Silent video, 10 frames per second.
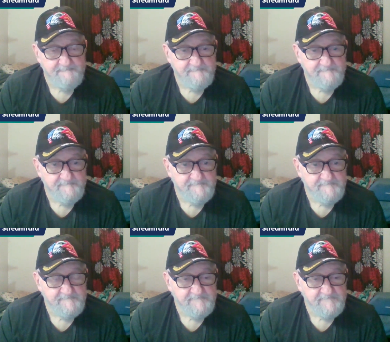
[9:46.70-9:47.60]

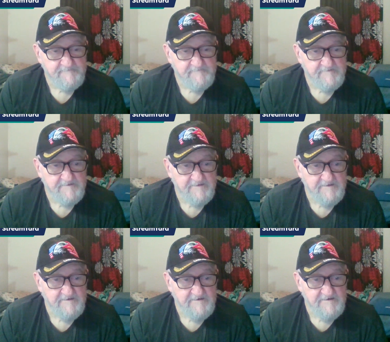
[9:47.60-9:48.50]

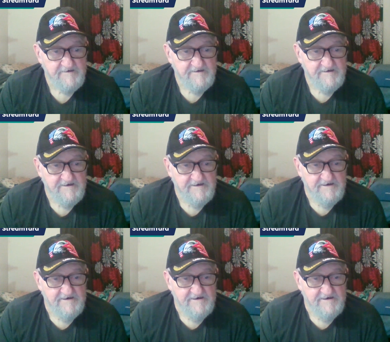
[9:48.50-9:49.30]
No one is speaking in this clip.